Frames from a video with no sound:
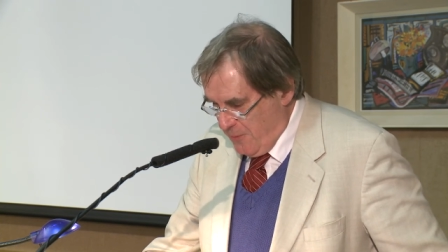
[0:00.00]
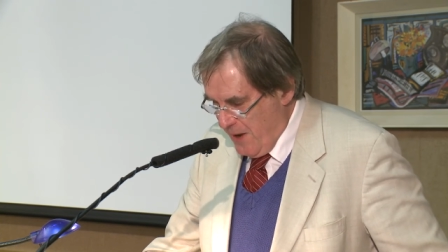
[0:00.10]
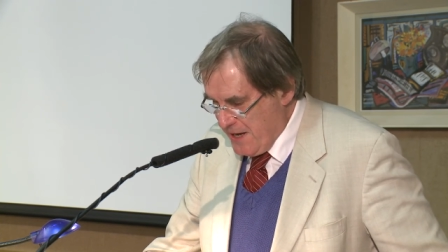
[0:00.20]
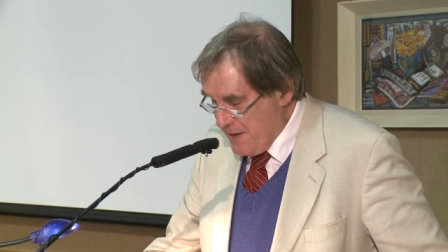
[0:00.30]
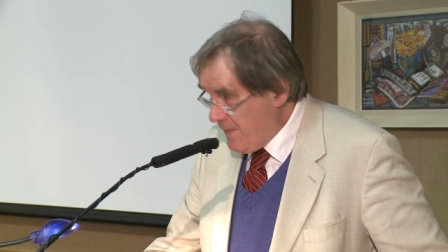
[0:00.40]

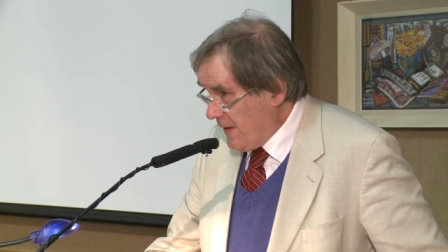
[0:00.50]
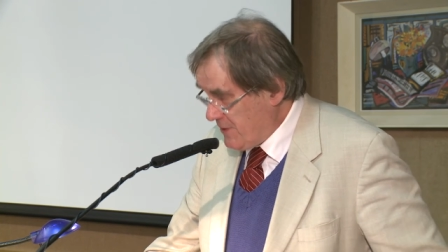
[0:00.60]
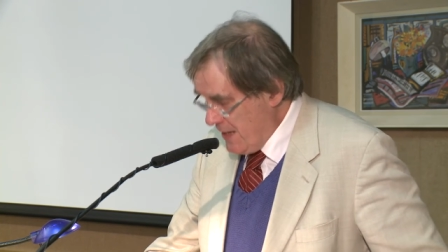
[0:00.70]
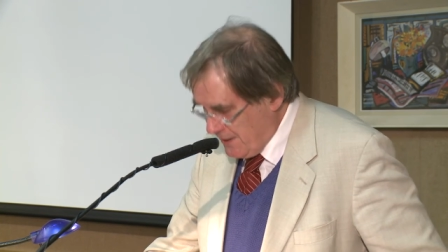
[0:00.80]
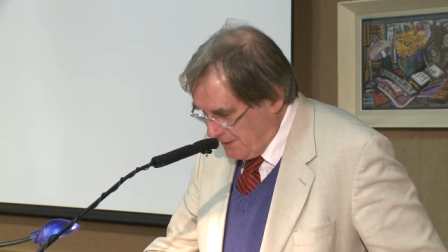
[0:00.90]
when he
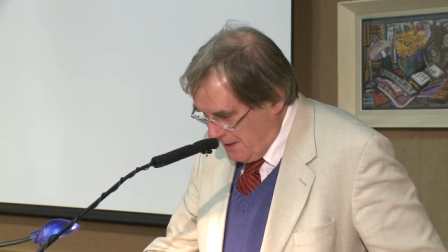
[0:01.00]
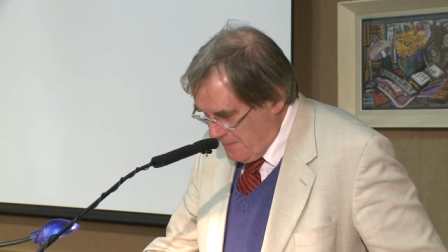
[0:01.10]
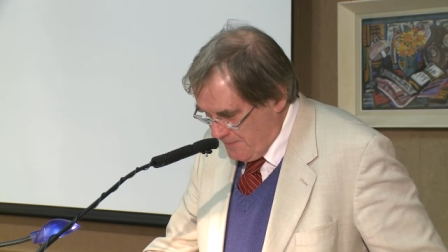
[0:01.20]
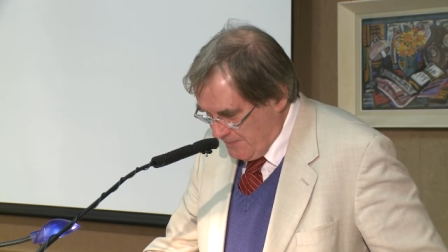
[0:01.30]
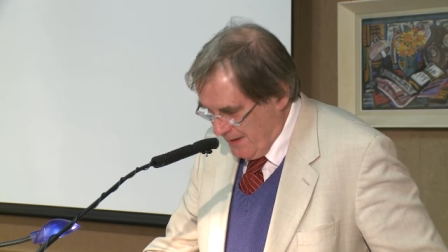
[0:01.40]
felt ill,
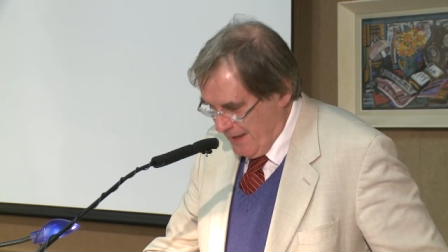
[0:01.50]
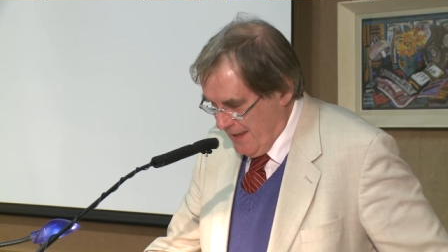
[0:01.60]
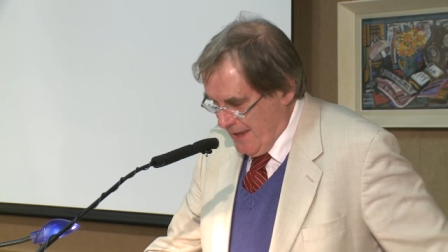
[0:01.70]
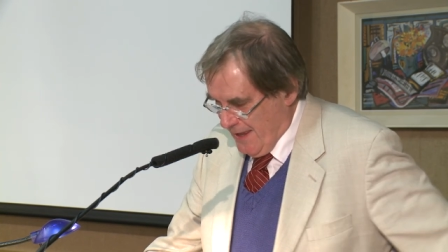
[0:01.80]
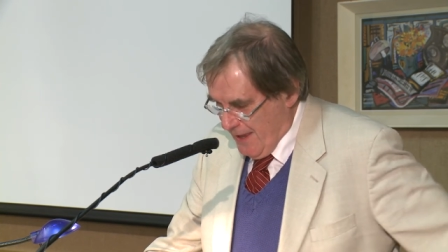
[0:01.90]

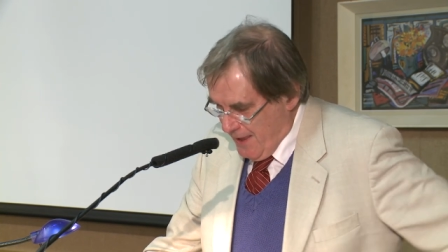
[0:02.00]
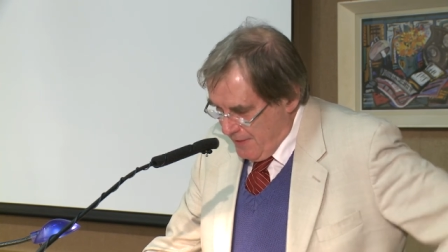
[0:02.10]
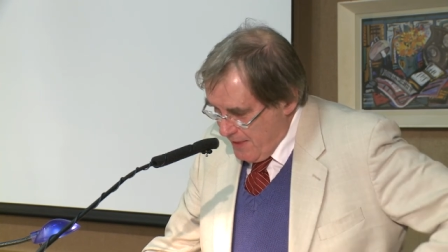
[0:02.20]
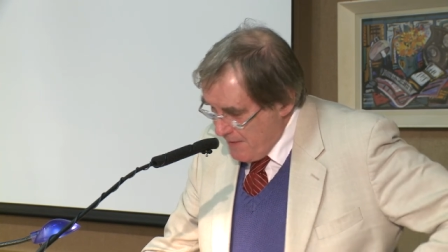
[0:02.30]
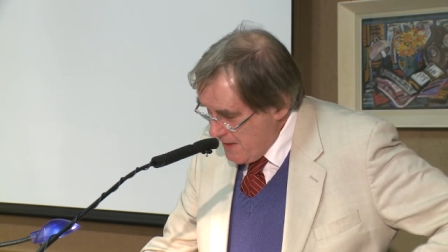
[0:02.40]

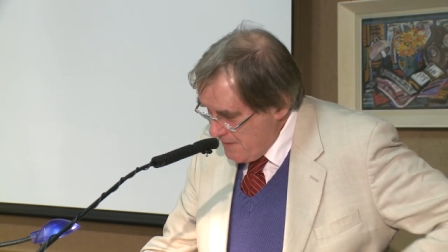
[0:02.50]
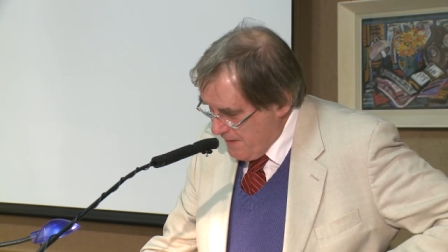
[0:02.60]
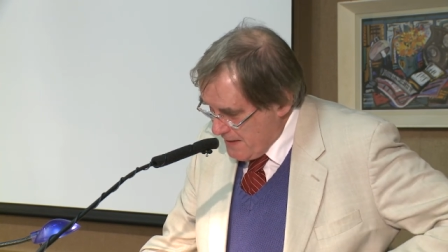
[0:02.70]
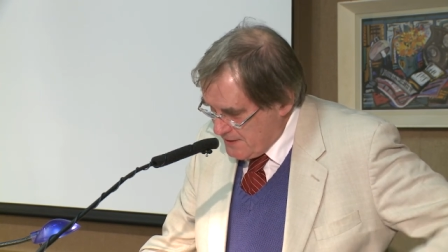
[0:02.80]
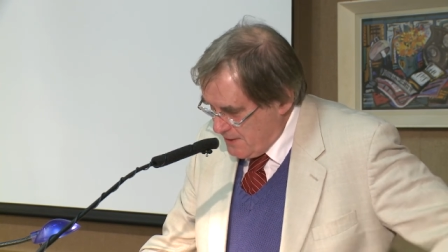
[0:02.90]
then the
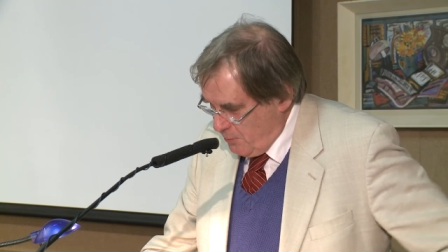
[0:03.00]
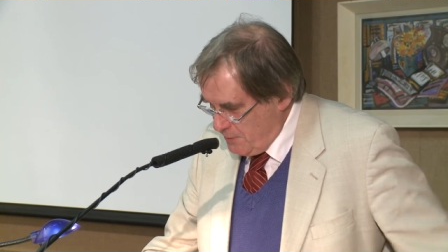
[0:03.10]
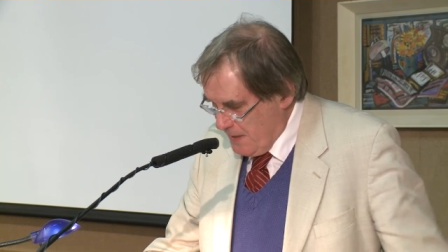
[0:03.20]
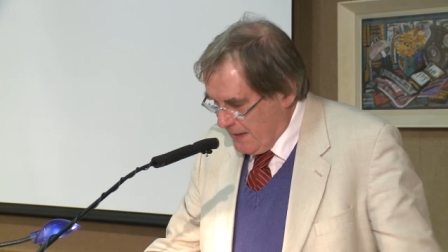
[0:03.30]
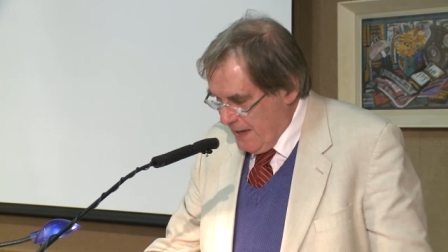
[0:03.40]
event
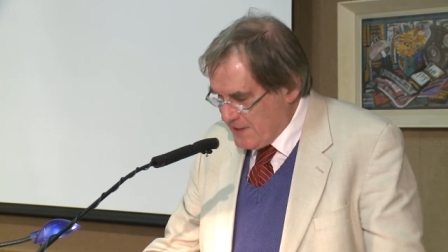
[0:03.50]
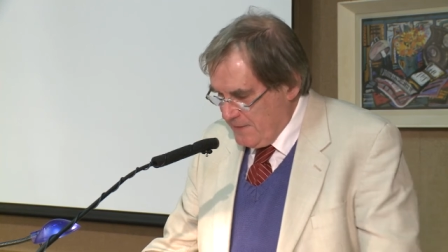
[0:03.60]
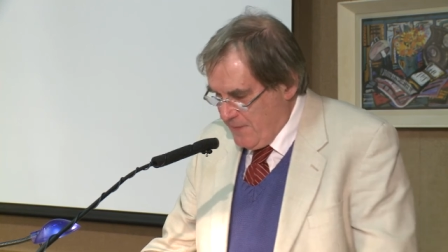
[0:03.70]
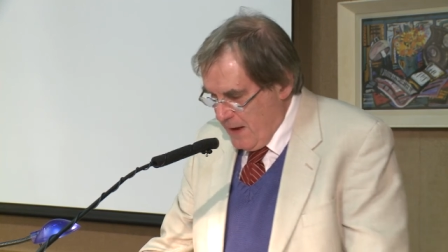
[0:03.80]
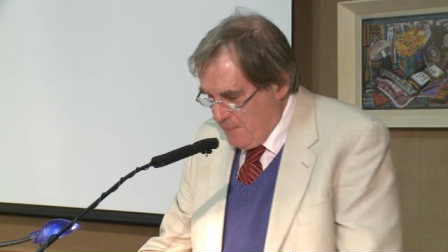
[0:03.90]
would be
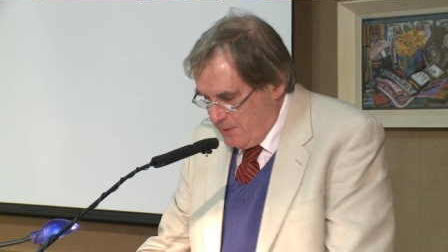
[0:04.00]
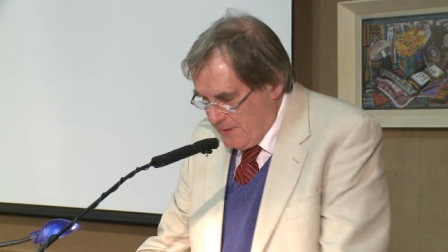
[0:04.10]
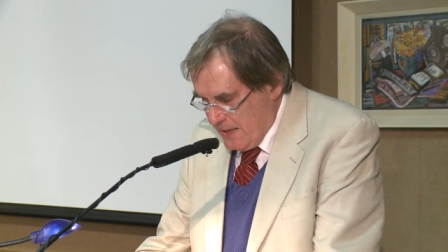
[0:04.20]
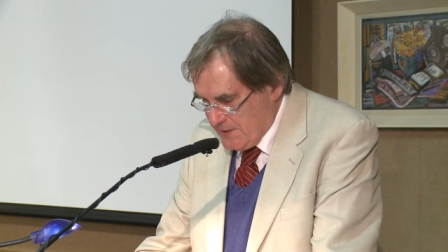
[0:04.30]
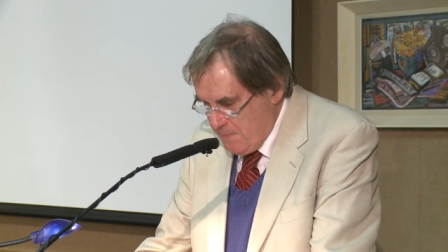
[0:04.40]

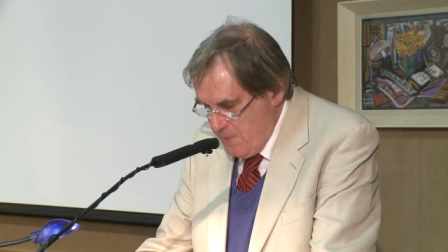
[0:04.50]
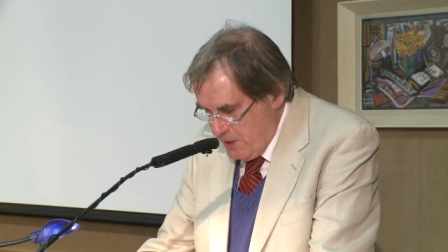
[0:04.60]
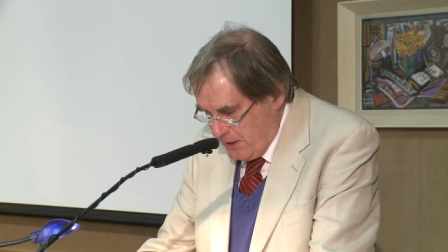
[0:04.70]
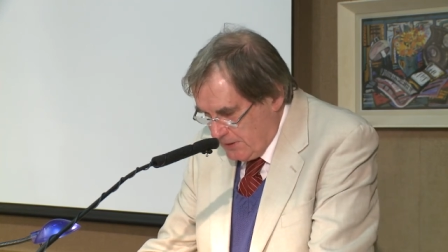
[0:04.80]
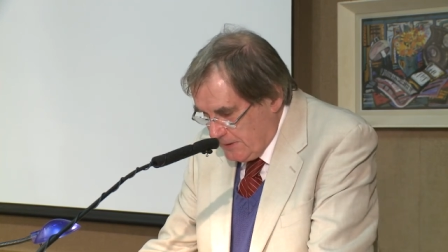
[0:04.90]
classifiable as a
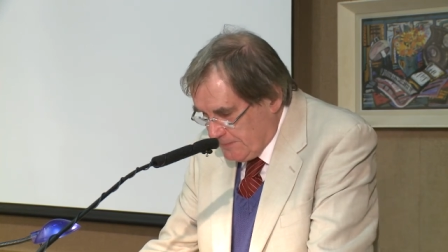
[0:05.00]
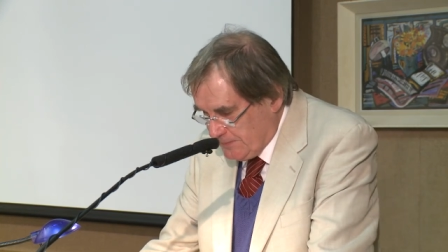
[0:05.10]
miracle.